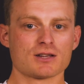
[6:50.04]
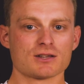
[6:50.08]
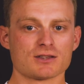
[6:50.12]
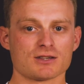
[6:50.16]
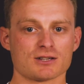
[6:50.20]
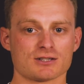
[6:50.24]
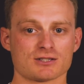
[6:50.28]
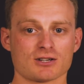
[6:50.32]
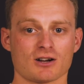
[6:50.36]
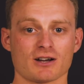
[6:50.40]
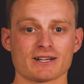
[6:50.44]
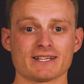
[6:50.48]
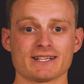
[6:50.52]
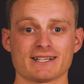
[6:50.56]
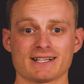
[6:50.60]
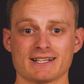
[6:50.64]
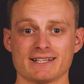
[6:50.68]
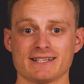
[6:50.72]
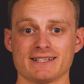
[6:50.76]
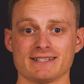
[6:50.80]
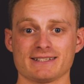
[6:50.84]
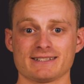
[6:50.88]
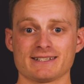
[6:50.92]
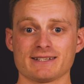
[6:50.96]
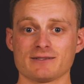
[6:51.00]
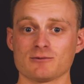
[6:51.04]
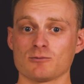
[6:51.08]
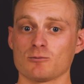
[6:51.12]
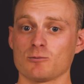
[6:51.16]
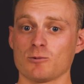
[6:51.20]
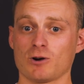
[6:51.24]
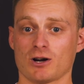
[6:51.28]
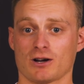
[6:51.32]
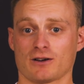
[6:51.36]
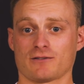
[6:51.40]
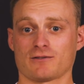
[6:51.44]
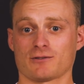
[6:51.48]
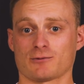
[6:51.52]
The tiny cleat didn't
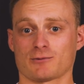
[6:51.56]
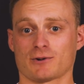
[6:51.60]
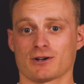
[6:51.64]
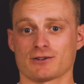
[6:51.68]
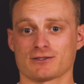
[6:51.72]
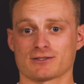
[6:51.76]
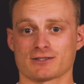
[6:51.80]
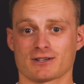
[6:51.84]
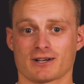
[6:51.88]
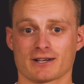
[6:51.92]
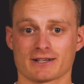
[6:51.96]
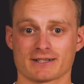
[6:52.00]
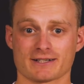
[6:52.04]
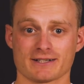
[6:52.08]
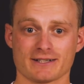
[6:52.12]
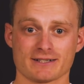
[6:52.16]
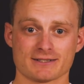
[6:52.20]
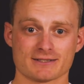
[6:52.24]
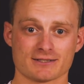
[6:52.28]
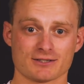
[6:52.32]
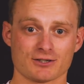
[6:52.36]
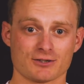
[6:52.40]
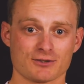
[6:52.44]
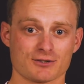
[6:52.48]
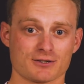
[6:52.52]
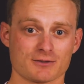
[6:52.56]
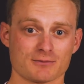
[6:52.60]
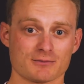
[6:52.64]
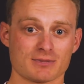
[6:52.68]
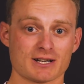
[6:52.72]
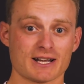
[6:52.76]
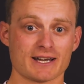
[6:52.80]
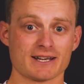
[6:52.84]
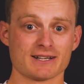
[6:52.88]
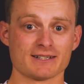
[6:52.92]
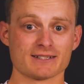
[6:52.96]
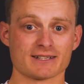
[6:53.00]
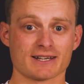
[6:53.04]
work for road cyclists who
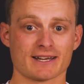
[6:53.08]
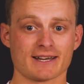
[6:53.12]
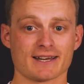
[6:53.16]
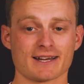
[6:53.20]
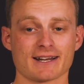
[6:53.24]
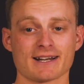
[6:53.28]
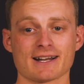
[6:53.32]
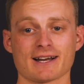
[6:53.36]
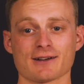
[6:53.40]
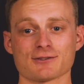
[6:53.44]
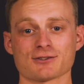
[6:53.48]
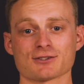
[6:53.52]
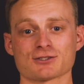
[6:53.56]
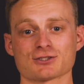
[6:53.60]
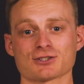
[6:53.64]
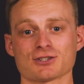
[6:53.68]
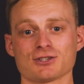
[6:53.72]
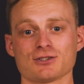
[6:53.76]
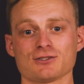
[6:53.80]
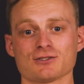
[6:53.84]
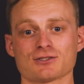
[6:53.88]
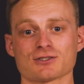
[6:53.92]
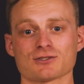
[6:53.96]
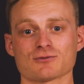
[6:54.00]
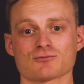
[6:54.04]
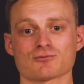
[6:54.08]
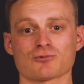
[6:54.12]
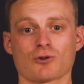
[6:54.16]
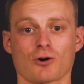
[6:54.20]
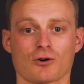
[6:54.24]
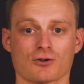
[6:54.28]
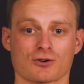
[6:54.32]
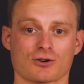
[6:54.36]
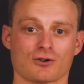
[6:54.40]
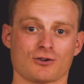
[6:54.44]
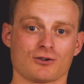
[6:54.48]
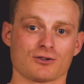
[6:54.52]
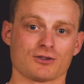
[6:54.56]
complained it allowed the shoe to
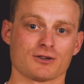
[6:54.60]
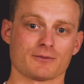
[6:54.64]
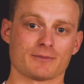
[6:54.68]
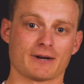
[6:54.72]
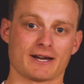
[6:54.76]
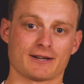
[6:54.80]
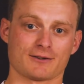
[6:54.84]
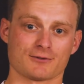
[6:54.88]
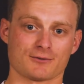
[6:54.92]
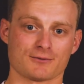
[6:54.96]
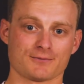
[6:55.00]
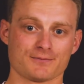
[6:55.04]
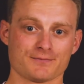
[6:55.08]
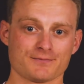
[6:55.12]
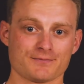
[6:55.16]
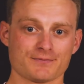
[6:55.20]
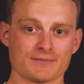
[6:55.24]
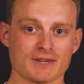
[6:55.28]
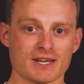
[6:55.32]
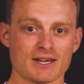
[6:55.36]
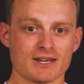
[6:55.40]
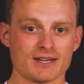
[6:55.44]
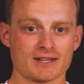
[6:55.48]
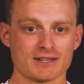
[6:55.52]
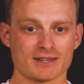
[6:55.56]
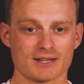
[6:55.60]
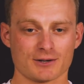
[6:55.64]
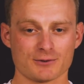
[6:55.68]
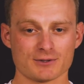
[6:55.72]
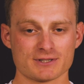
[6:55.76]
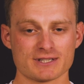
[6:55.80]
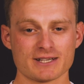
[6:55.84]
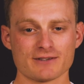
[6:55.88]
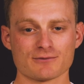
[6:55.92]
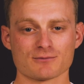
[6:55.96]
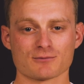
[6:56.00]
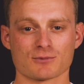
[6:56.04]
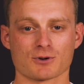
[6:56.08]
rock on the pedal. There
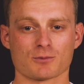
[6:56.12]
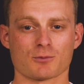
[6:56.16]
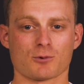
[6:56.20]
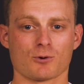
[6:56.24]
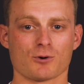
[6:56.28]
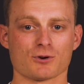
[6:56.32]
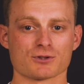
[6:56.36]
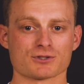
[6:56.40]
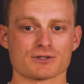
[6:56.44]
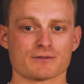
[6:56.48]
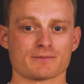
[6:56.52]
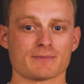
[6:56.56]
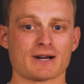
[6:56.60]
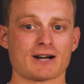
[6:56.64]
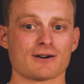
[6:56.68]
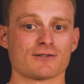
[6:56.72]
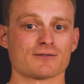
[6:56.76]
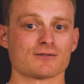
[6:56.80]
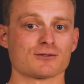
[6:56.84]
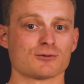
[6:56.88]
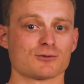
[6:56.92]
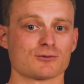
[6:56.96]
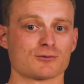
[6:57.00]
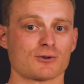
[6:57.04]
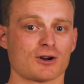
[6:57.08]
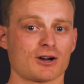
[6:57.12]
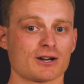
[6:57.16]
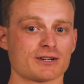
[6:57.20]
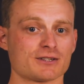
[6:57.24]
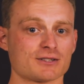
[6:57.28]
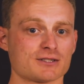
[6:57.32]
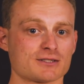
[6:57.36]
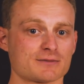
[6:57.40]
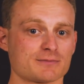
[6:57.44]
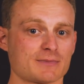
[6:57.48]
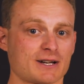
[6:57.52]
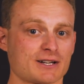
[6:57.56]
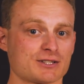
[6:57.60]
was even reports of powerful
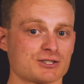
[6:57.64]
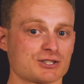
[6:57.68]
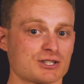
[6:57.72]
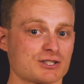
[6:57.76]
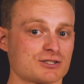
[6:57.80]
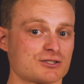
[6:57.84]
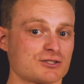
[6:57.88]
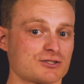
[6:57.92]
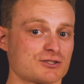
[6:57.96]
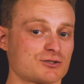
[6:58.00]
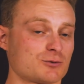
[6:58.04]
riders managing to